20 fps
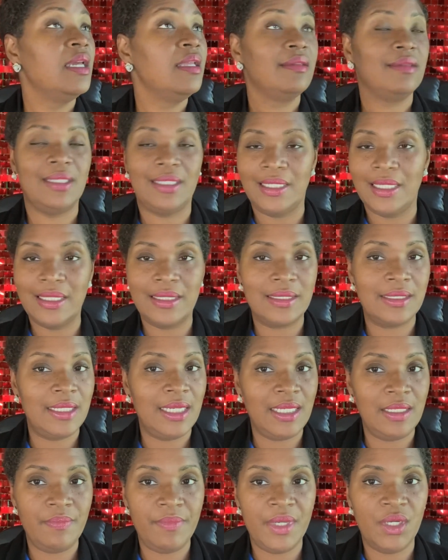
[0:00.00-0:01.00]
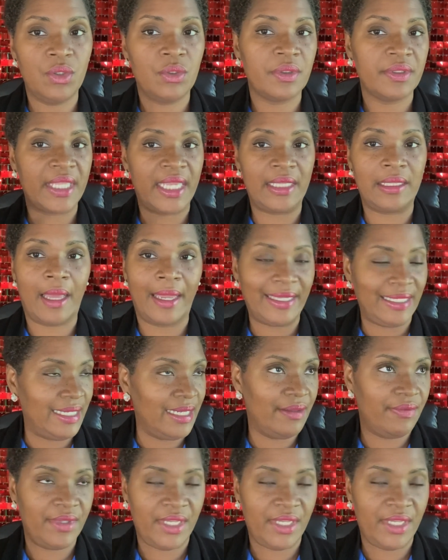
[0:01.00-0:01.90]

The kids need milk. They like it.